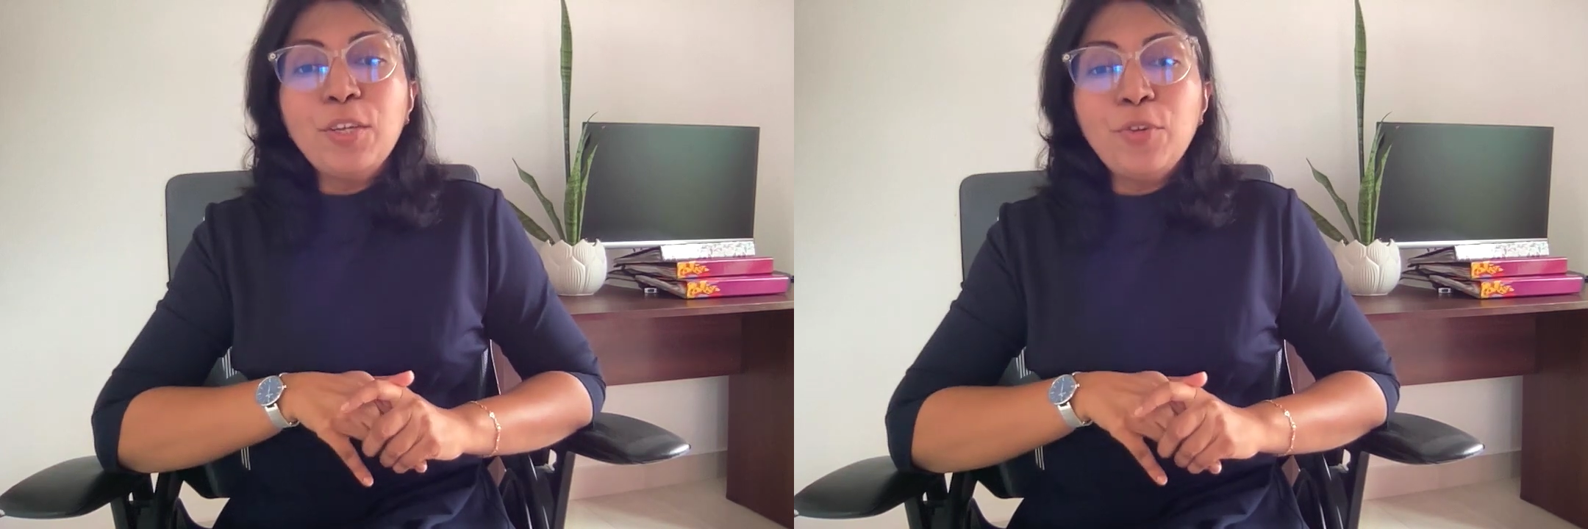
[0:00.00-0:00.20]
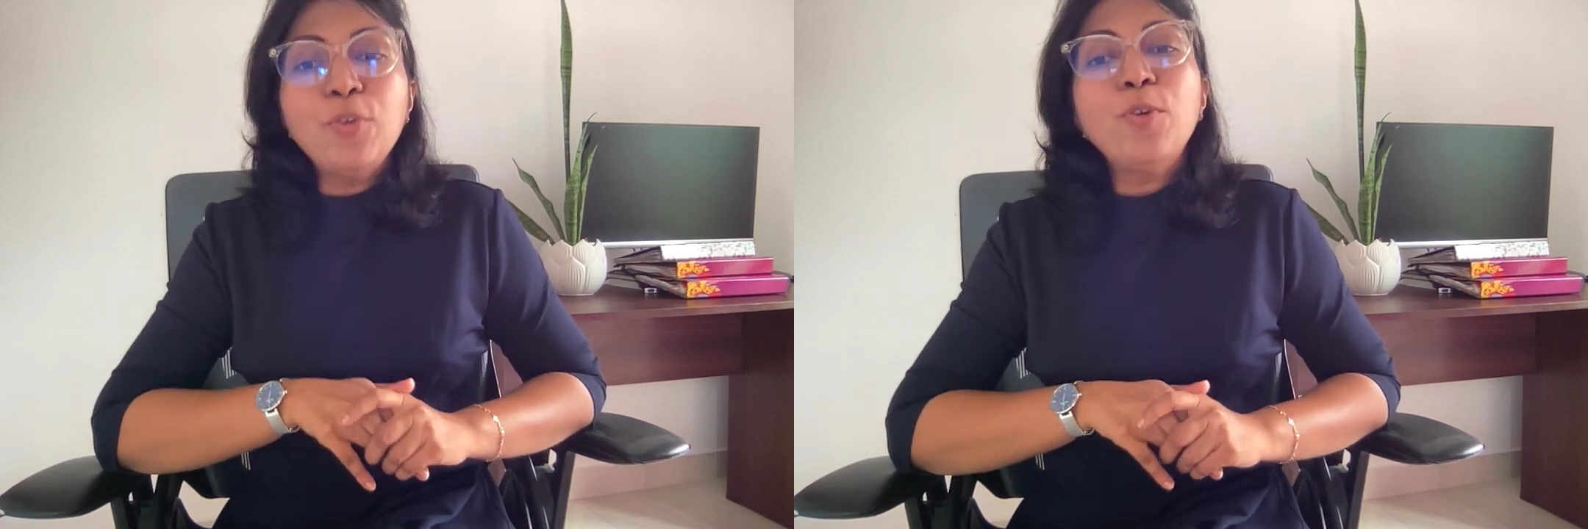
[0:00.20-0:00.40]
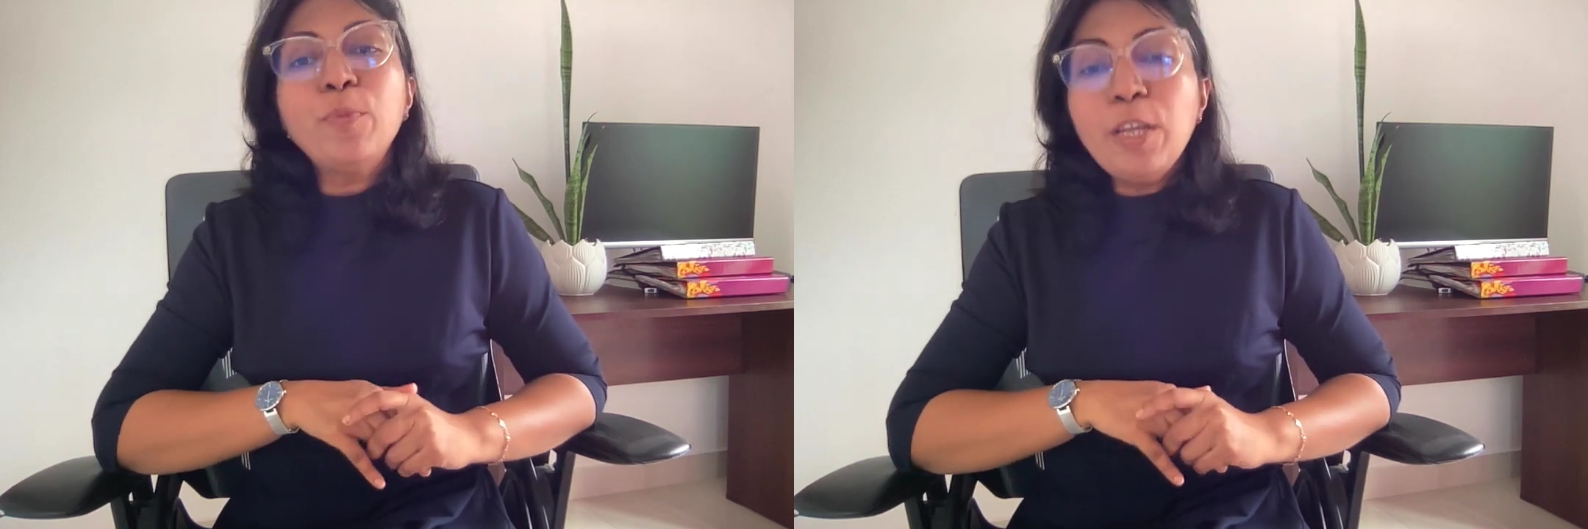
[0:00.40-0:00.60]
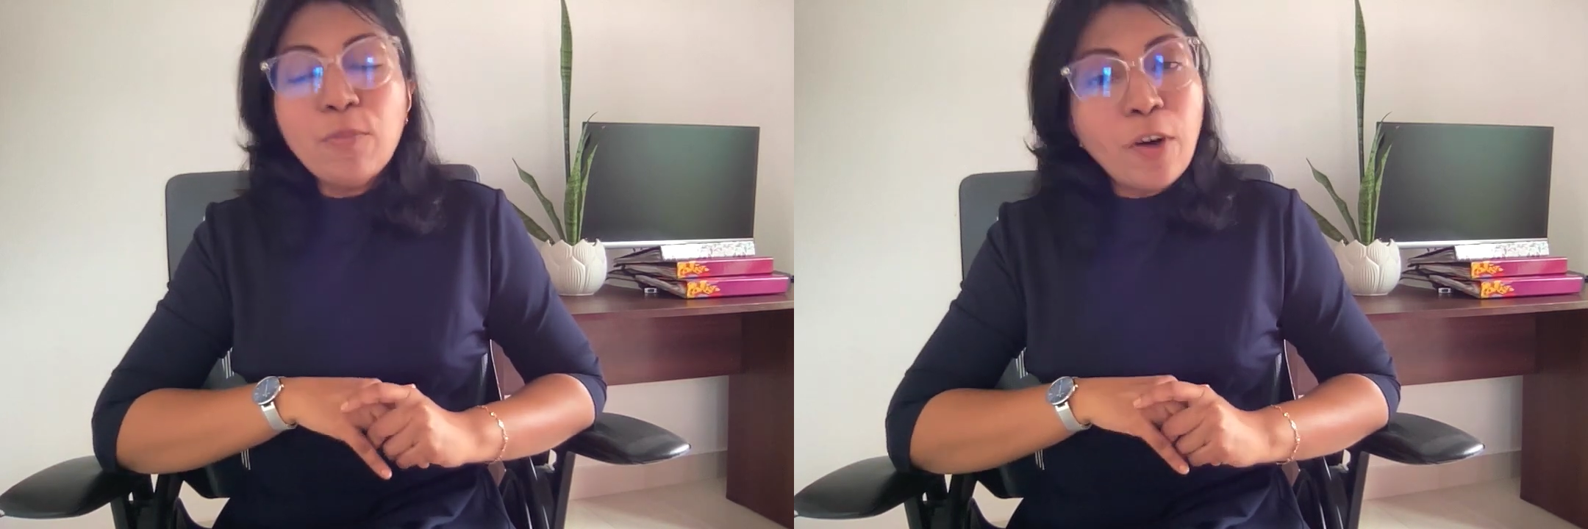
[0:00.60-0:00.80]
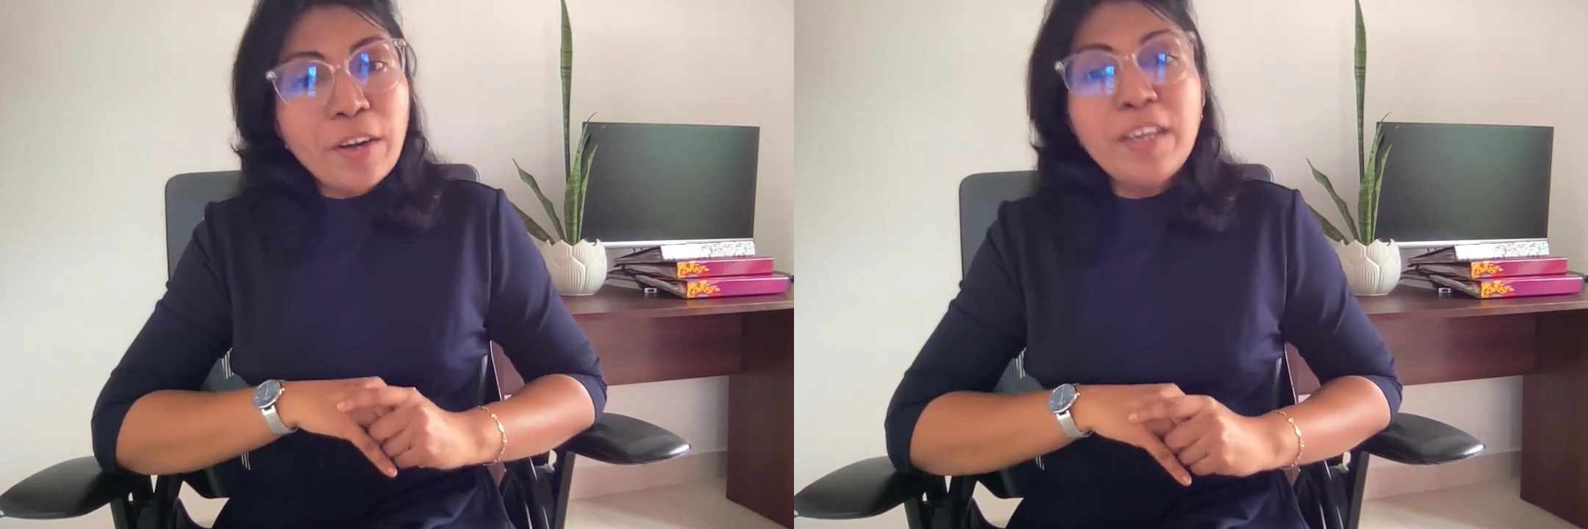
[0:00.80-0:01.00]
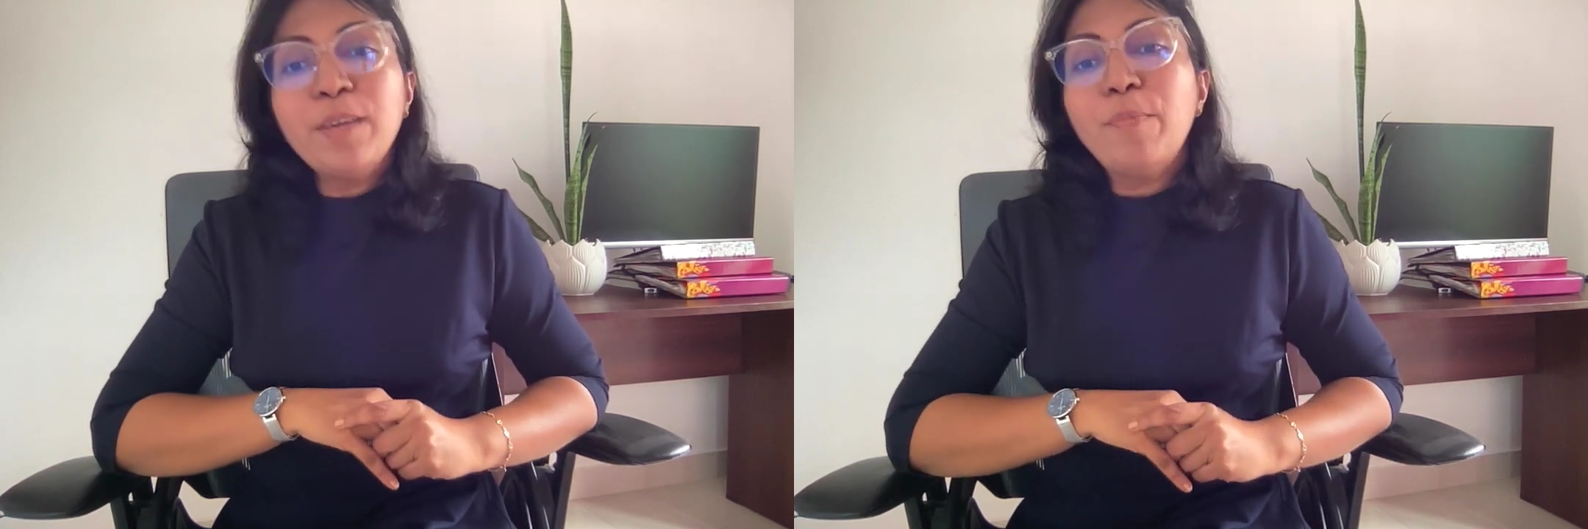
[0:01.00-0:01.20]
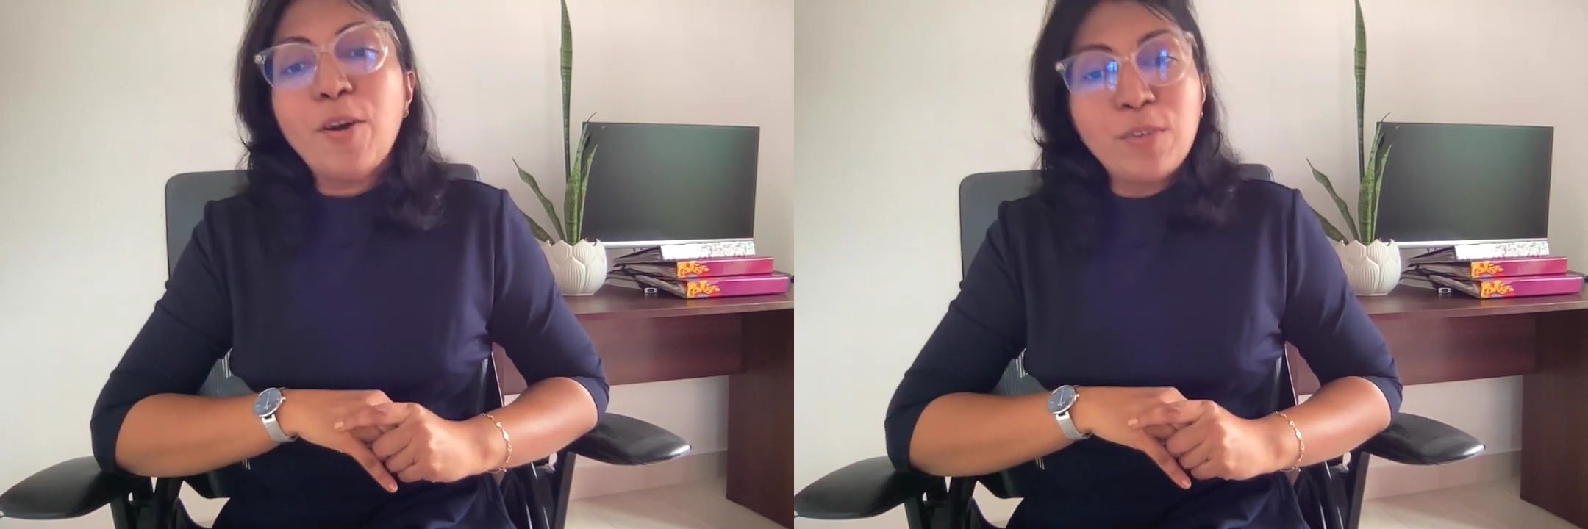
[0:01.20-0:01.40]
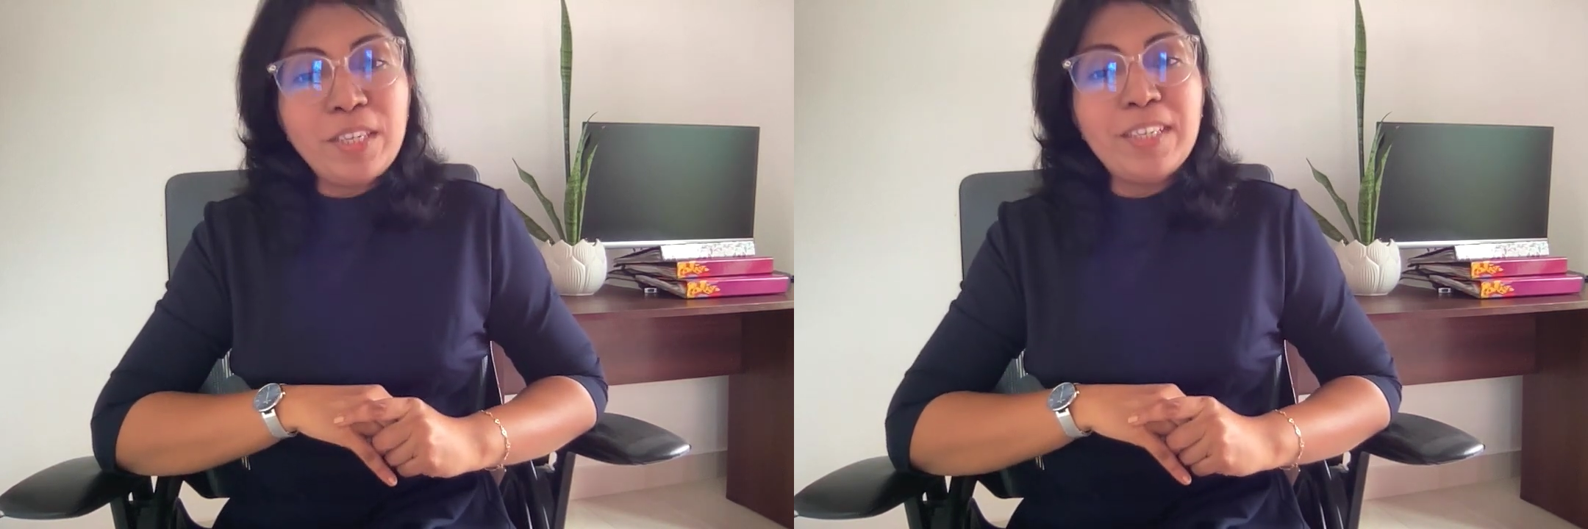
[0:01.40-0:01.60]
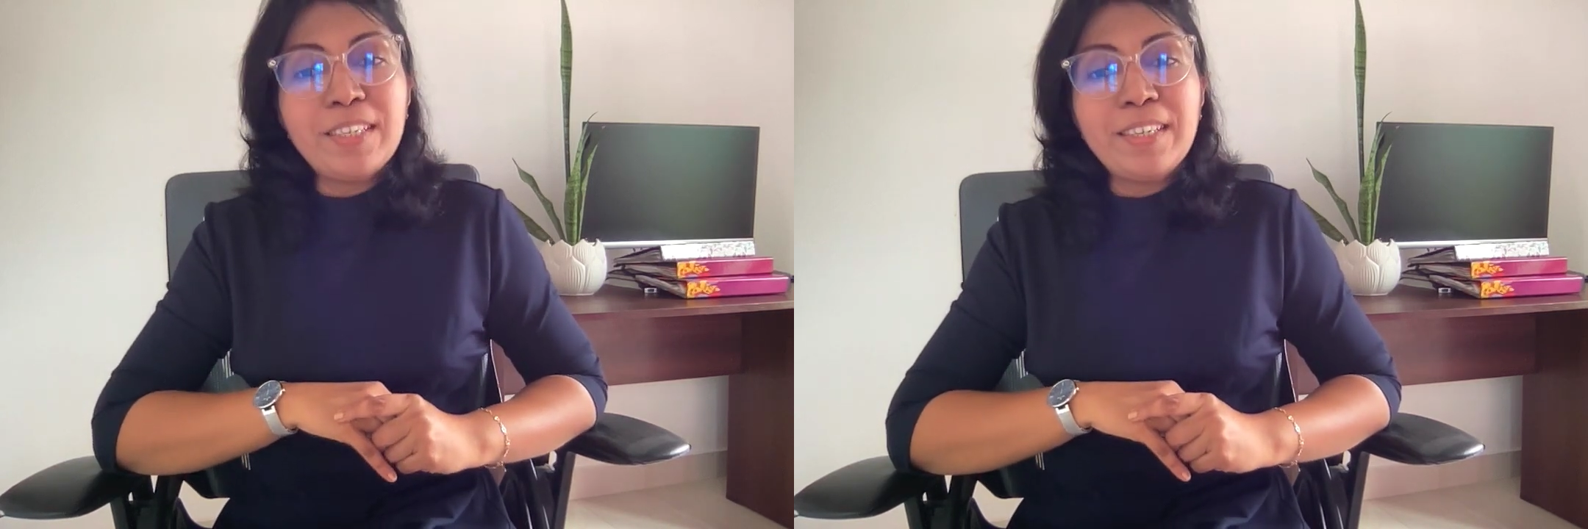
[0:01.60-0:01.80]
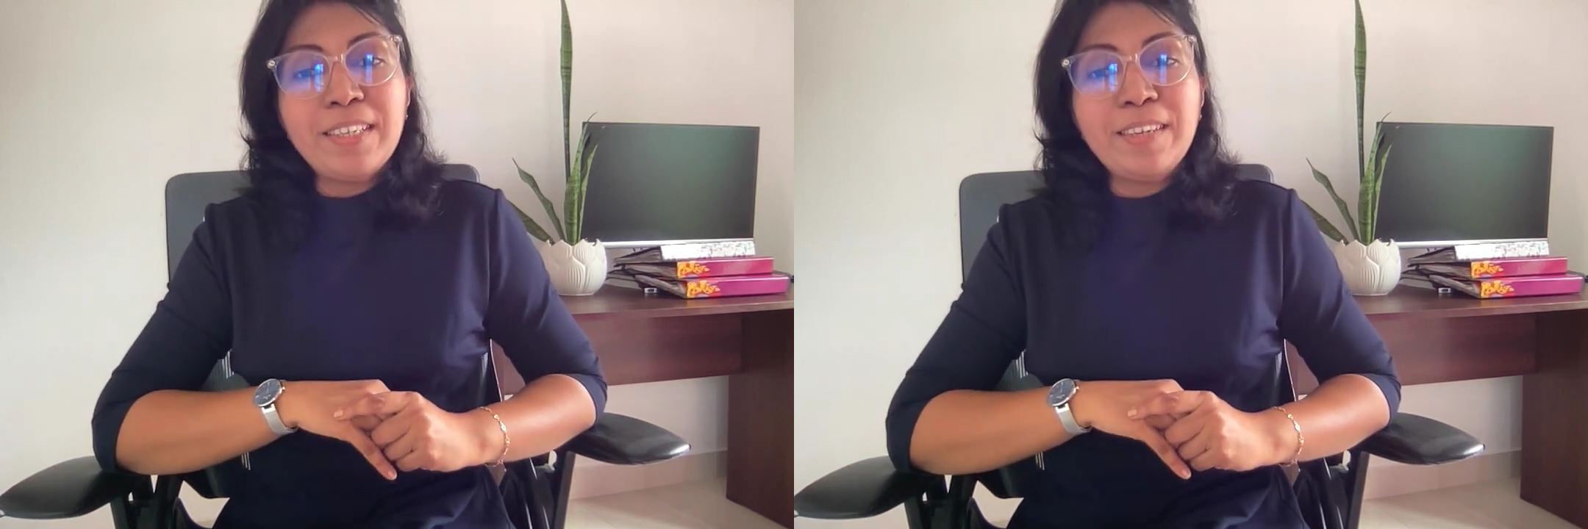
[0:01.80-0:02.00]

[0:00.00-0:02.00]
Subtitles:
you normally worry about it.